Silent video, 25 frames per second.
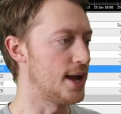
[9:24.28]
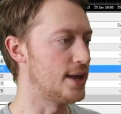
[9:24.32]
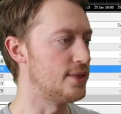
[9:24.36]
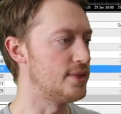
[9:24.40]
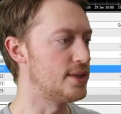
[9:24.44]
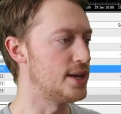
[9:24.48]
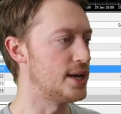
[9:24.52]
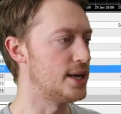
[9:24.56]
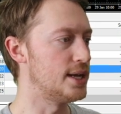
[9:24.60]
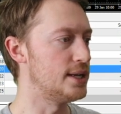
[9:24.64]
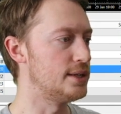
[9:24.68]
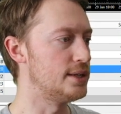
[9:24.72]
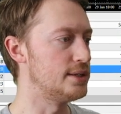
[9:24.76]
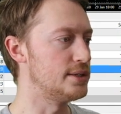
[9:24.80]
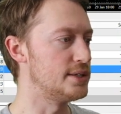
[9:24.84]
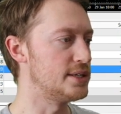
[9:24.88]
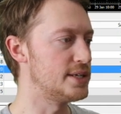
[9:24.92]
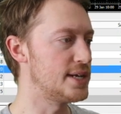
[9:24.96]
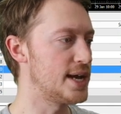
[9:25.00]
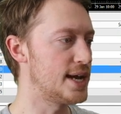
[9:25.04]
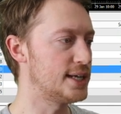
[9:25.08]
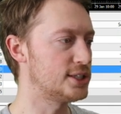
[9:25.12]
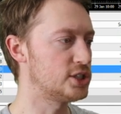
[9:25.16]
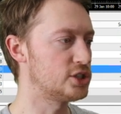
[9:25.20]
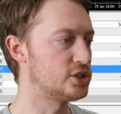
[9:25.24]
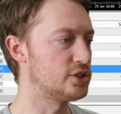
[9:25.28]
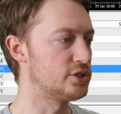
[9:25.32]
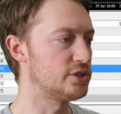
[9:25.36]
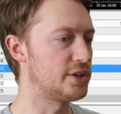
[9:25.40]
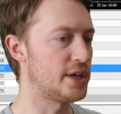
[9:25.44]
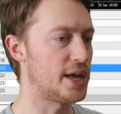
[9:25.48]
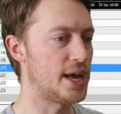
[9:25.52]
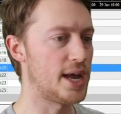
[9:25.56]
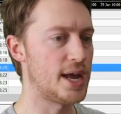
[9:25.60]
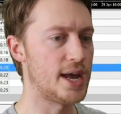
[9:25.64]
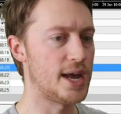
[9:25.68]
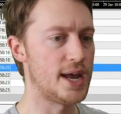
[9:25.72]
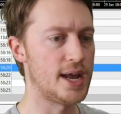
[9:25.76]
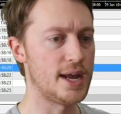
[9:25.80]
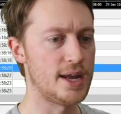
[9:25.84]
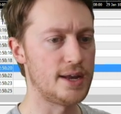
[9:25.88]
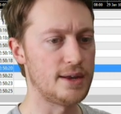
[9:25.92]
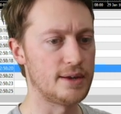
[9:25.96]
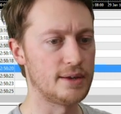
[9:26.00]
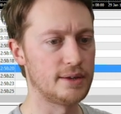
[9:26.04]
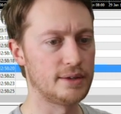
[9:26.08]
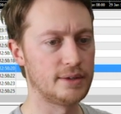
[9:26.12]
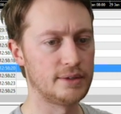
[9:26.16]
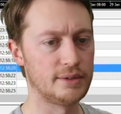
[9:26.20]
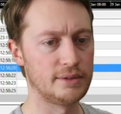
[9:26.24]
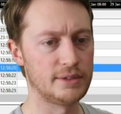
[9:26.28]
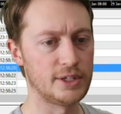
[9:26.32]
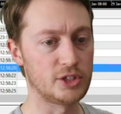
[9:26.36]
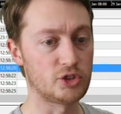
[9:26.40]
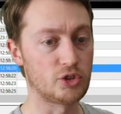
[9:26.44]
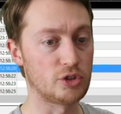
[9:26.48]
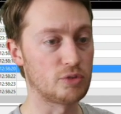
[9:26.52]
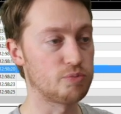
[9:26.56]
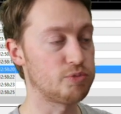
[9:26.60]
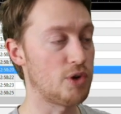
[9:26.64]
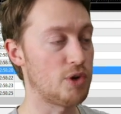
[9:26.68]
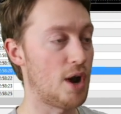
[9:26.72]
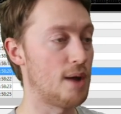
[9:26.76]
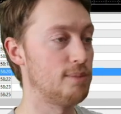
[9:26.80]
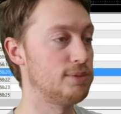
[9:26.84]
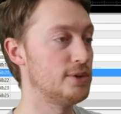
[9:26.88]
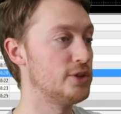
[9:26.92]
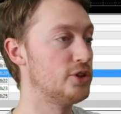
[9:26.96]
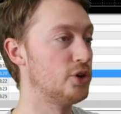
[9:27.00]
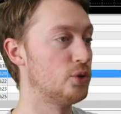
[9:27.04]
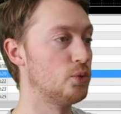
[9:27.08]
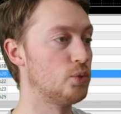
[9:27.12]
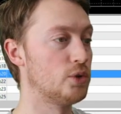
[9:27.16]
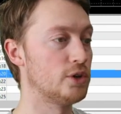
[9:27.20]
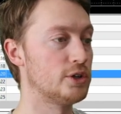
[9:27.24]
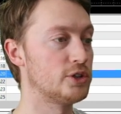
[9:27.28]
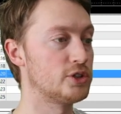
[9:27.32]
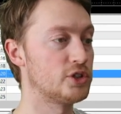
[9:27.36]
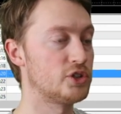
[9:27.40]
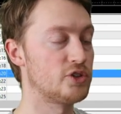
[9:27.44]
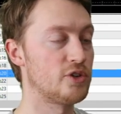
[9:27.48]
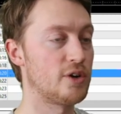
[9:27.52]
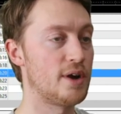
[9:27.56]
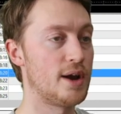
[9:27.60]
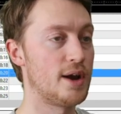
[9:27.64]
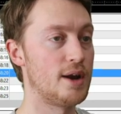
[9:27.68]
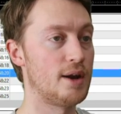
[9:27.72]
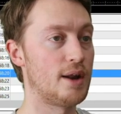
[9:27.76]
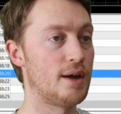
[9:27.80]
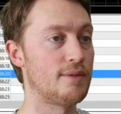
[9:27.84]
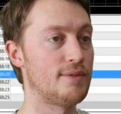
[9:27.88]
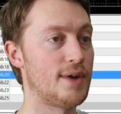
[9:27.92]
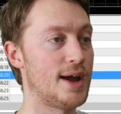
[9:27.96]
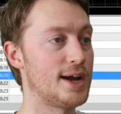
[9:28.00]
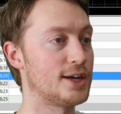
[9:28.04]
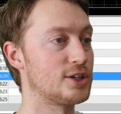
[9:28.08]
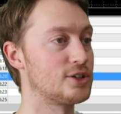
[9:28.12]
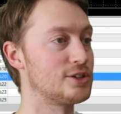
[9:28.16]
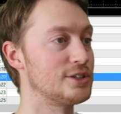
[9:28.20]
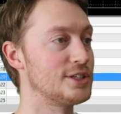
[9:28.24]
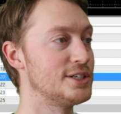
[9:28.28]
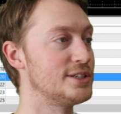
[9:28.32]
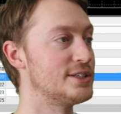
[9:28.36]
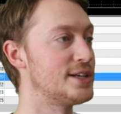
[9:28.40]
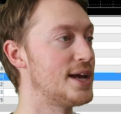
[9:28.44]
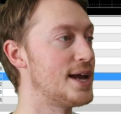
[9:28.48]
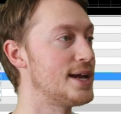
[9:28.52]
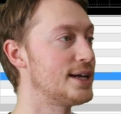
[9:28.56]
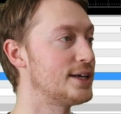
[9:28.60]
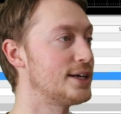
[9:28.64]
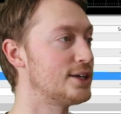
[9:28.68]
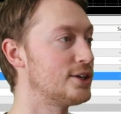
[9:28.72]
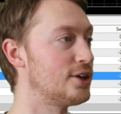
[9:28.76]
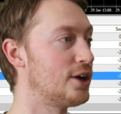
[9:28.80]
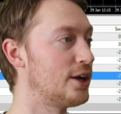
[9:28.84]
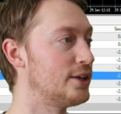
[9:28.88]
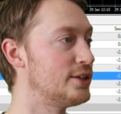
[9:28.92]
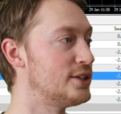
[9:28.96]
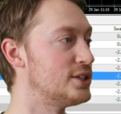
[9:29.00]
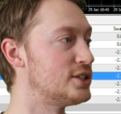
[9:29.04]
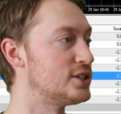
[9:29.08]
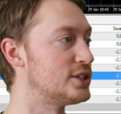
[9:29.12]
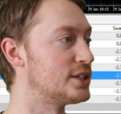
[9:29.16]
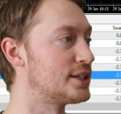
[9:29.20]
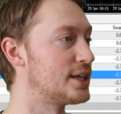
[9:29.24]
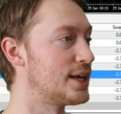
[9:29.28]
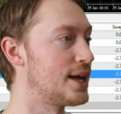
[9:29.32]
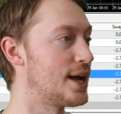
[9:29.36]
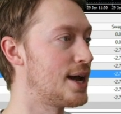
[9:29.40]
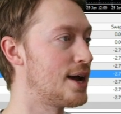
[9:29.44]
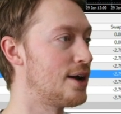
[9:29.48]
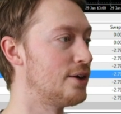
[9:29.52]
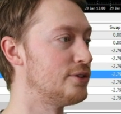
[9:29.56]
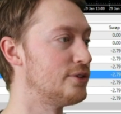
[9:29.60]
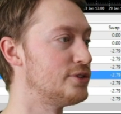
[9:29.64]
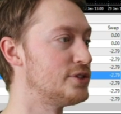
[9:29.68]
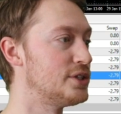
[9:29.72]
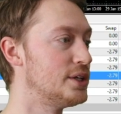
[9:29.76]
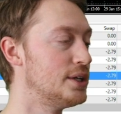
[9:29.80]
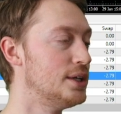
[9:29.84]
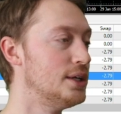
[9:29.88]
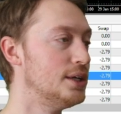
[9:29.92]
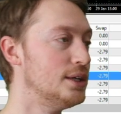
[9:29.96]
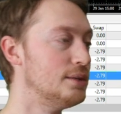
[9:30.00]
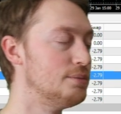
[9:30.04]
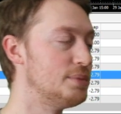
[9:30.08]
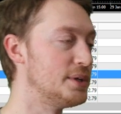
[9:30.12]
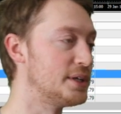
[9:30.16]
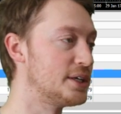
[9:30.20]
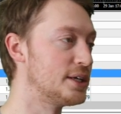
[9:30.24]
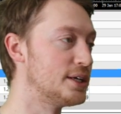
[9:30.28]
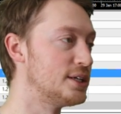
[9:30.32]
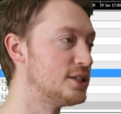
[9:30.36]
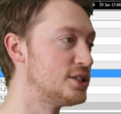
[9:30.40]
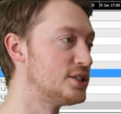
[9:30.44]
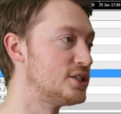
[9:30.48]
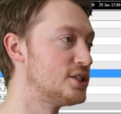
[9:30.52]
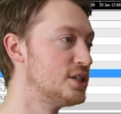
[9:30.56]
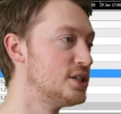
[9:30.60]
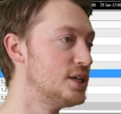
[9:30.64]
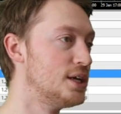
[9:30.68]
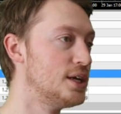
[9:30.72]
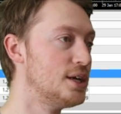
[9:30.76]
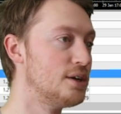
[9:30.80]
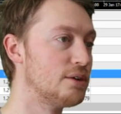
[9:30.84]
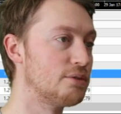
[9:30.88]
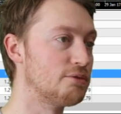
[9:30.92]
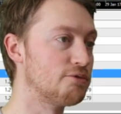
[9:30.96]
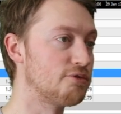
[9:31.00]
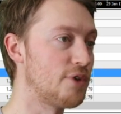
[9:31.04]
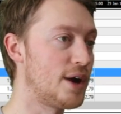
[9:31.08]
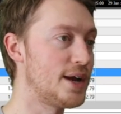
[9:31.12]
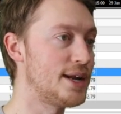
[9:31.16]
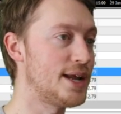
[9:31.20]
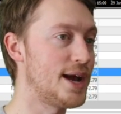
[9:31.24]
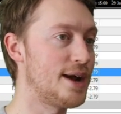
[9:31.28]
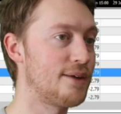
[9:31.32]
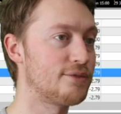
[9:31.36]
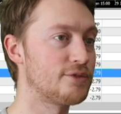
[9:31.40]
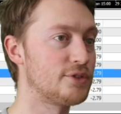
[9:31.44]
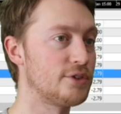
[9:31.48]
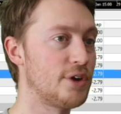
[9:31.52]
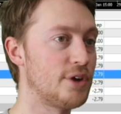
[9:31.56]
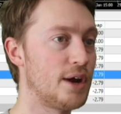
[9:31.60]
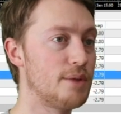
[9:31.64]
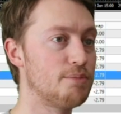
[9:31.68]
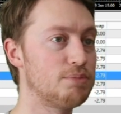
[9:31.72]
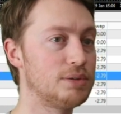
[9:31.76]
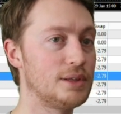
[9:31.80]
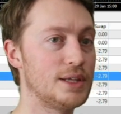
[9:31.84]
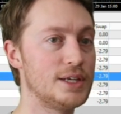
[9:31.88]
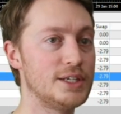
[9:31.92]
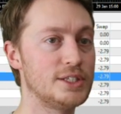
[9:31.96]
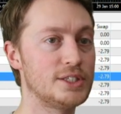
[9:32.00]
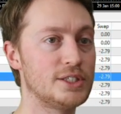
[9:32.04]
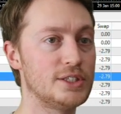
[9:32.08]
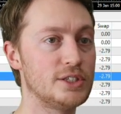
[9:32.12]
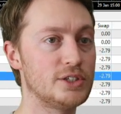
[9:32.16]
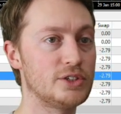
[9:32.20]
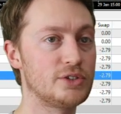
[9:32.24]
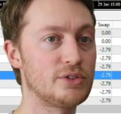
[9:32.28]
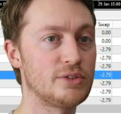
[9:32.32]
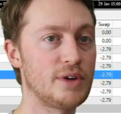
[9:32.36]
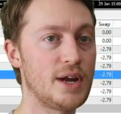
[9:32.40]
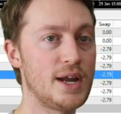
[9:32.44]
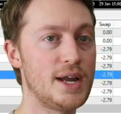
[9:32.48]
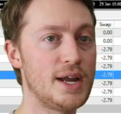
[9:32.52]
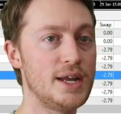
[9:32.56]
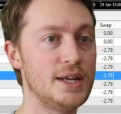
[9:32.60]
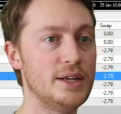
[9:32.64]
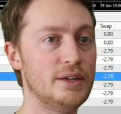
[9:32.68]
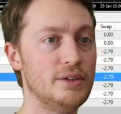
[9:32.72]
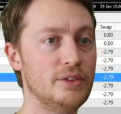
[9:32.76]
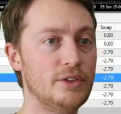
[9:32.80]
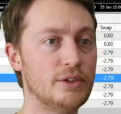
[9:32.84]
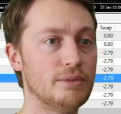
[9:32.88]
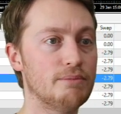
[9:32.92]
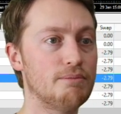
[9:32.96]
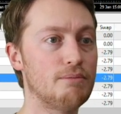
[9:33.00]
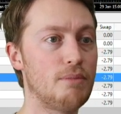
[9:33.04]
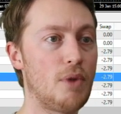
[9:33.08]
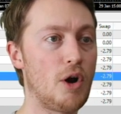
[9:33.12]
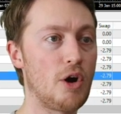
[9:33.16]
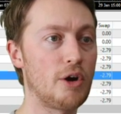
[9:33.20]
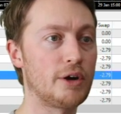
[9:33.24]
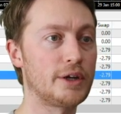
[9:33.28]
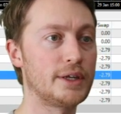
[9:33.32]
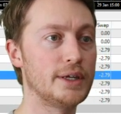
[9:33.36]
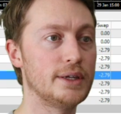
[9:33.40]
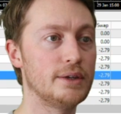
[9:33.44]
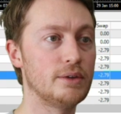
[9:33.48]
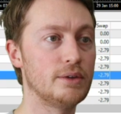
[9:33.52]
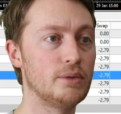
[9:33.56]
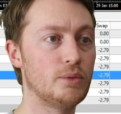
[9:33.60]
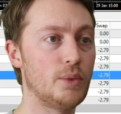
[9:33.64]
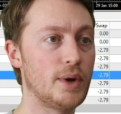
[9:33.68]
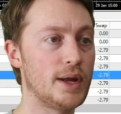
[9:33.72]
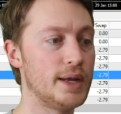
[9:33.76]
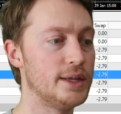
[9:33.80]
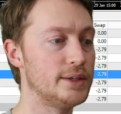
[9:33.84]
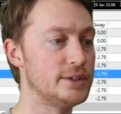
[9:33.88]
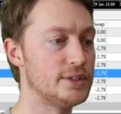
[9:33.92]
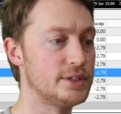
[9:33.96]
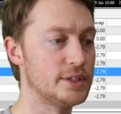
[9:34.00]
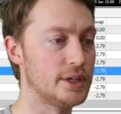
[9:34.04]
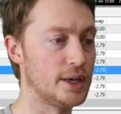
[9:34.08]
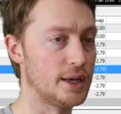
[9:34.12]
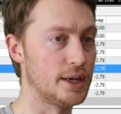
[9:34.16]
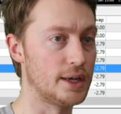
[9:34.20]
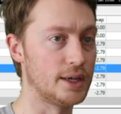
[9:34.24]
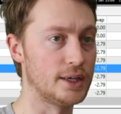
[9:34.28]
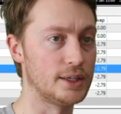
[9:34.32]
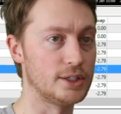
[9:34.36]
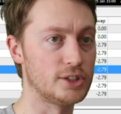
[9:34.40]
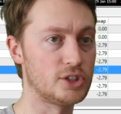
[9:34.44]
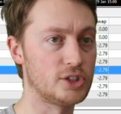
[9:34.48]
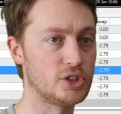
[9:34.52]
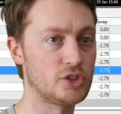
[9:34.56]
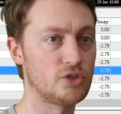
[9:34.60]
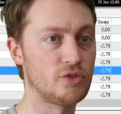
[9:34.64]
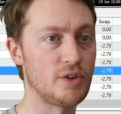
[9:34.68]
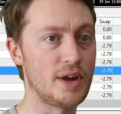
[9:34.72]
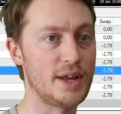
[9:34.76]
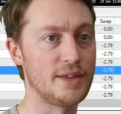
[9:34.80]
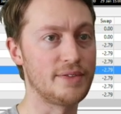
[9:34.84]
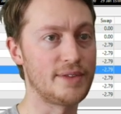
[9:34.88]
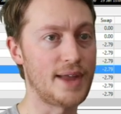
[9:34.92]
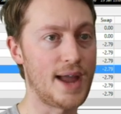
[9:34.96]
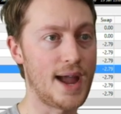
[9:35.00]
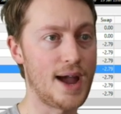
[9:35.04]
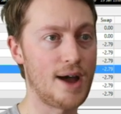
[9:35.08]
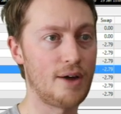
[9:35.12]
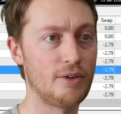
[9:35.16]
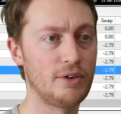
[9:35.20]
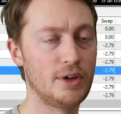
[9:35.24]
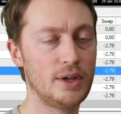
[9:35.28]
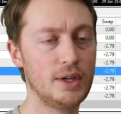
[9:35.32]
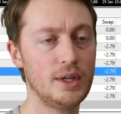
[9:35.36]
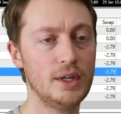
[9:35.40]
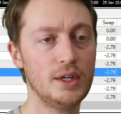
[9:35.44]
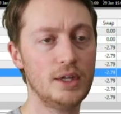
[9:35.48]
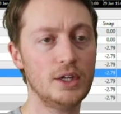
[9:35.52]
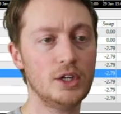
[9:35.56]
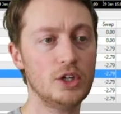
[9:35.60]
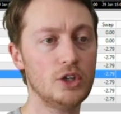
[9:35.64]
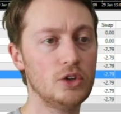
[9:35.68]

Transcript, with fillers: And then yesterday, this was probably the worst trade I've actually taken on this account because right after I placed the trade, the market went uh, straight down.